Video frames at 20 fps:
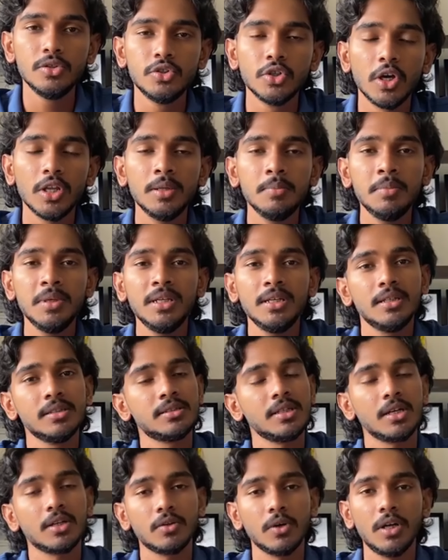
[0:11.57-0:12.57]
Joining me is
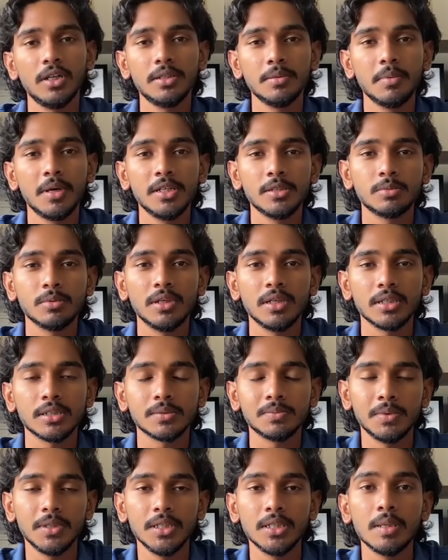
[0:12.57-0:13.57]
our quality management
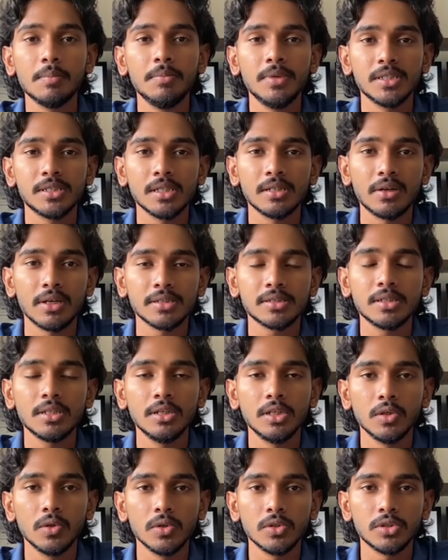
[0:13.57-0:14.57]
expert, Mr. Rasta
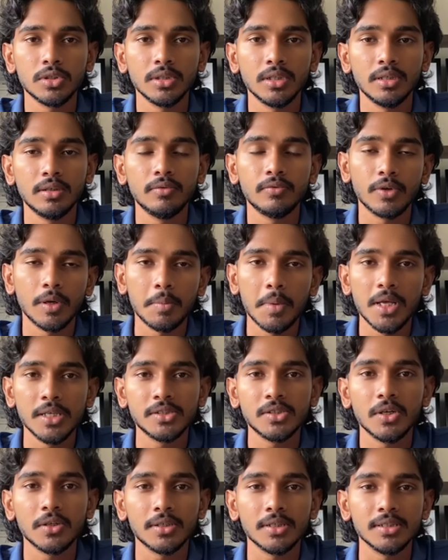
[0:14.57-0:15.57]
Niroshana from
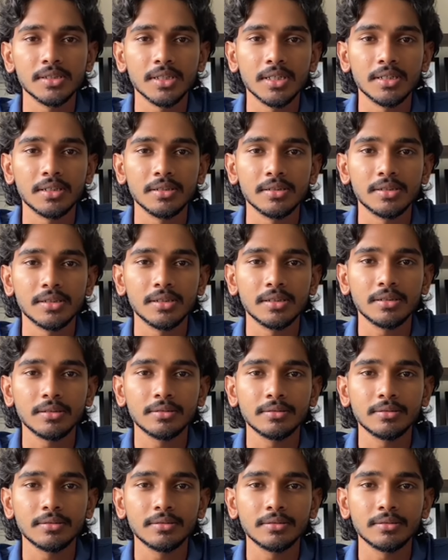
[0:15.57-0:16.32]
Halcyon Consultancy.